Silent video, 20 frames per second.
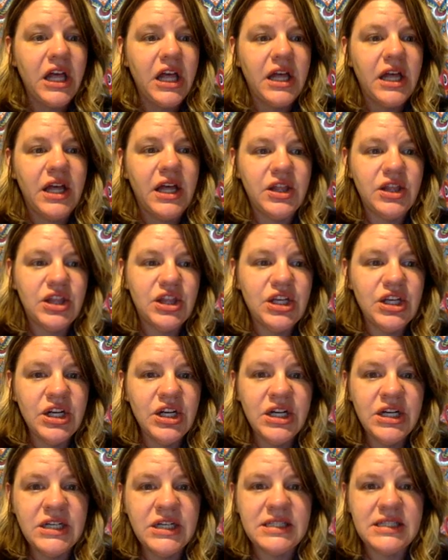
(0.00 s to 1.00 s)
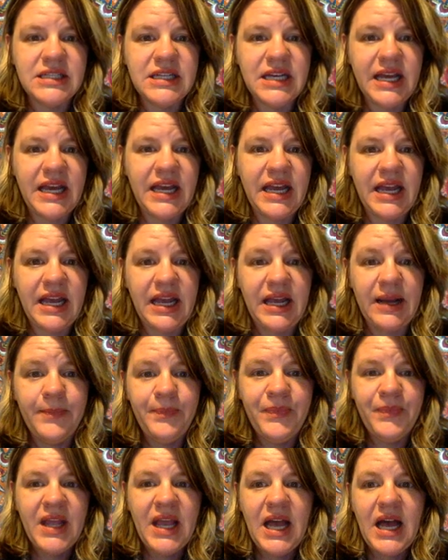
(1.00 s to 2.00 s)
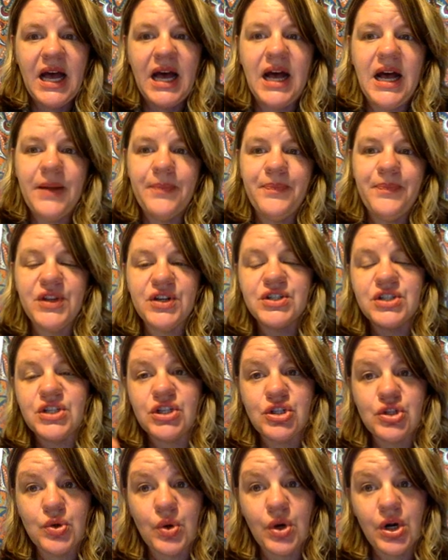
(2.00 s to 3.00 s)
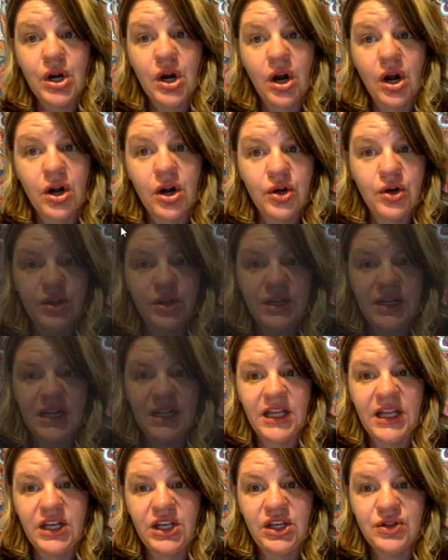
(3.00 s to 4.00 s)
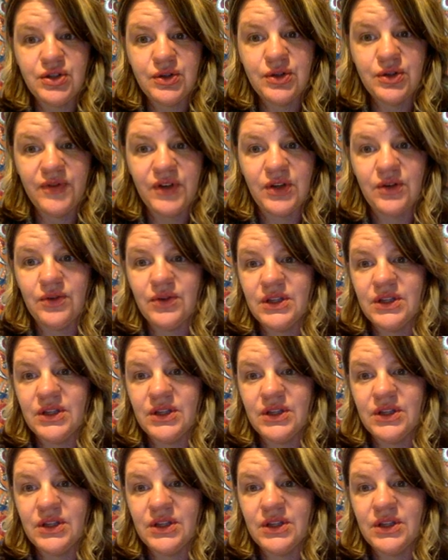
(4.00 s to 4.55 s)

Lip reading: On Thursday, there's a short article that I'd like you to review.